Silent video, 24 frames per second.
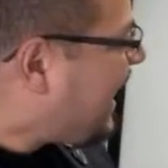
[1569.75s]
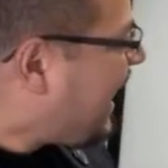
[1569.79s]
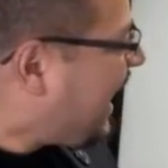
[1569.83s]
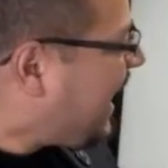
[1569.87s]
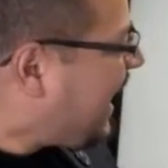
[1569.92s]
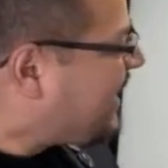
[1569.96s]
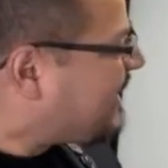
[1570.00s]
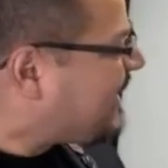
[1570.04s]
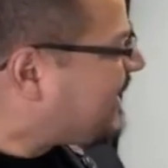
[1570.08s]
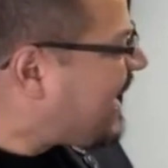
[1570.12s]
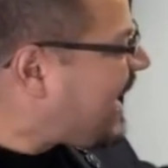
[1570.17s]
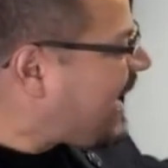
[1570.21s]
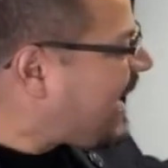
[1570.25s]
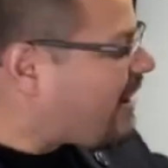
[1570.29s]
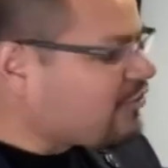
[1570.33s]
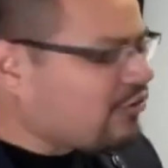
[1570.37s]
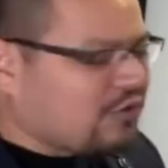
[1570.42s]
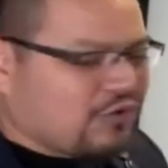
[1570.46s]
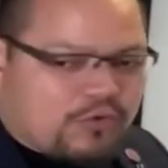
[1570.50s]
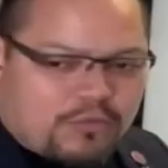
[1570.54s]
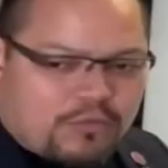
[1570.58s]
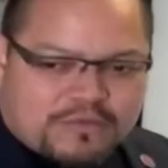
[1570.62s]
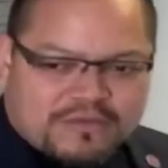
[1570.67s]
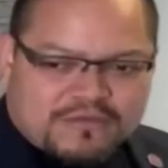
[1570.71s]
and now
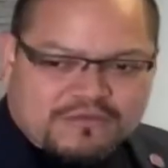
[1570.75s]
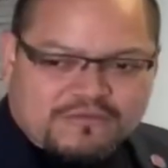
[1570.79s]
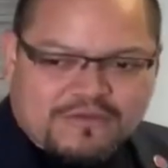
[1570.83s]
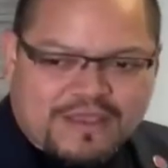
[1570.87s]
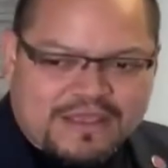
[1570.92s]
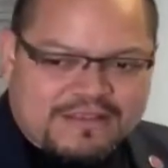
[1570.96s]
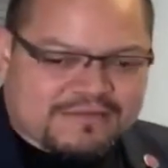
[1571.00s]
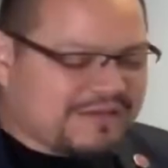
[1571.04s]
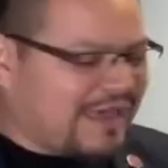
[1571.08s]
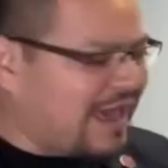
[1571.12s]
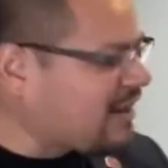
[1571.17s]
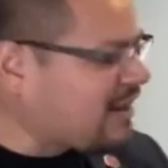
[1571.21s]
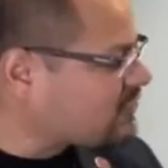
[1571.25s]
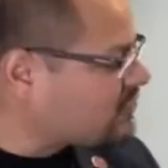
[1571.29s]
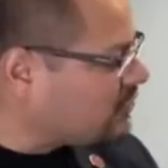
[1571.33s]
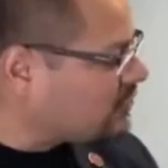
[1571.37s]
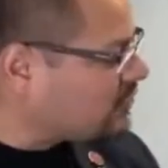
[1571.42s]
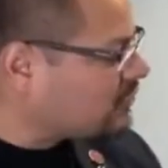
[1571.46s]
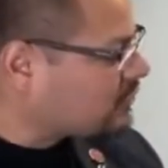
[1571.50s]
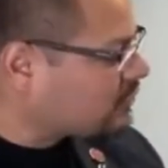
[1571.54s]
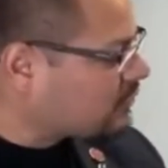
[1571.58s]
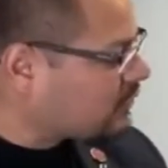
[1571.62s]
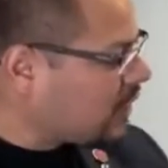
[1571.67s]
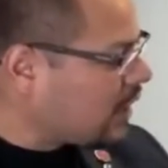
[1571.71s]
you're doing this transaction.